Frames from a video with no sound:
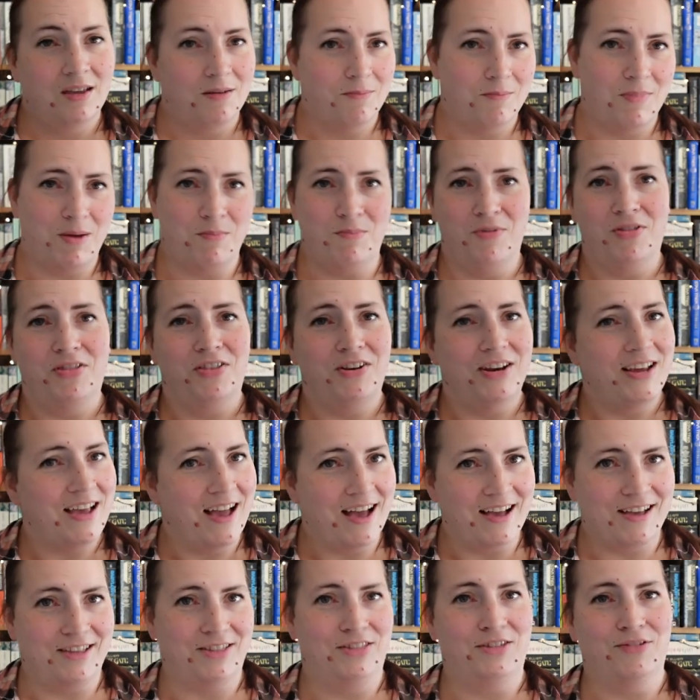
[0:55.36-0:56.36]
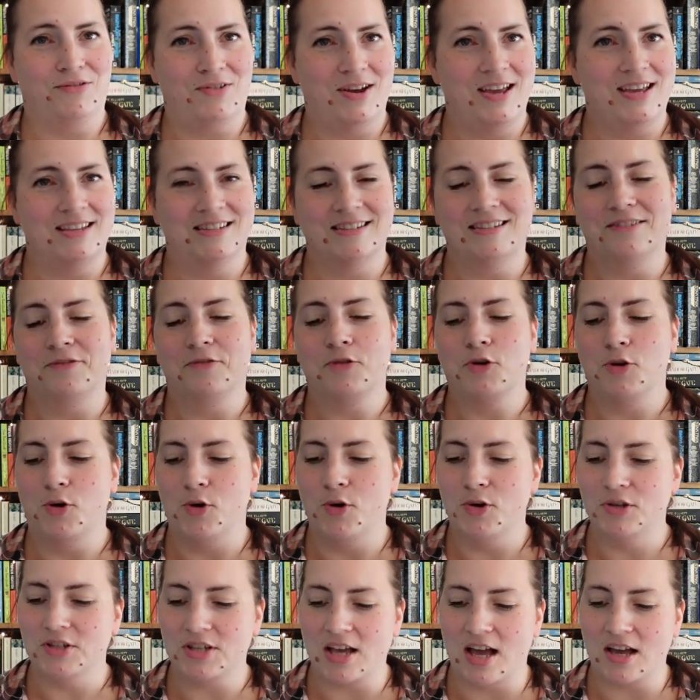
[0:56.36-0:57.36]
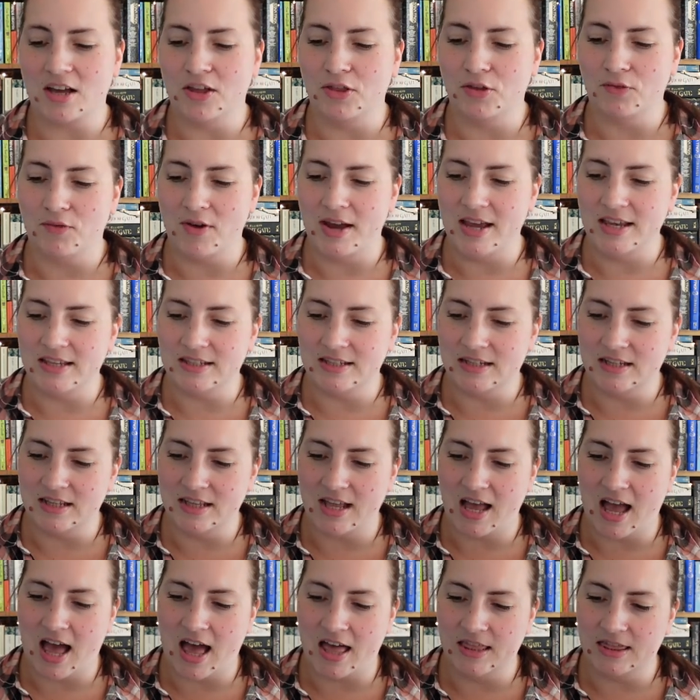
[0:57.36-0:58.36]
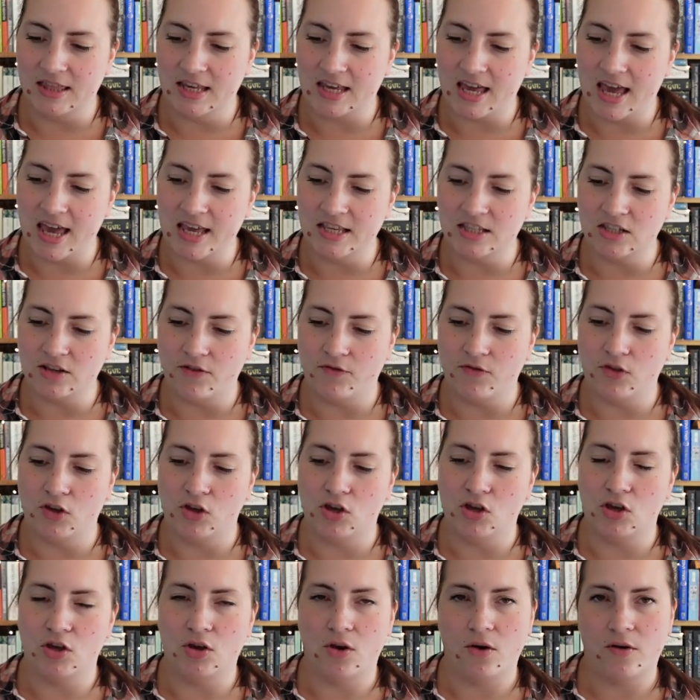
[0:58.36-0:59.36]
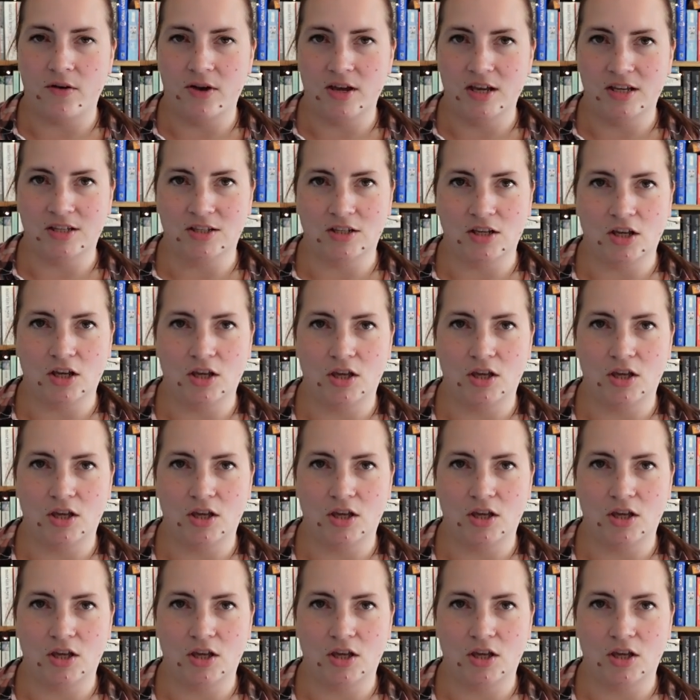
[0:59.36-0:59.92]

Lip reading: my monthly Agatha Raisin, of course, Agatha Raisin and the Case of the Curious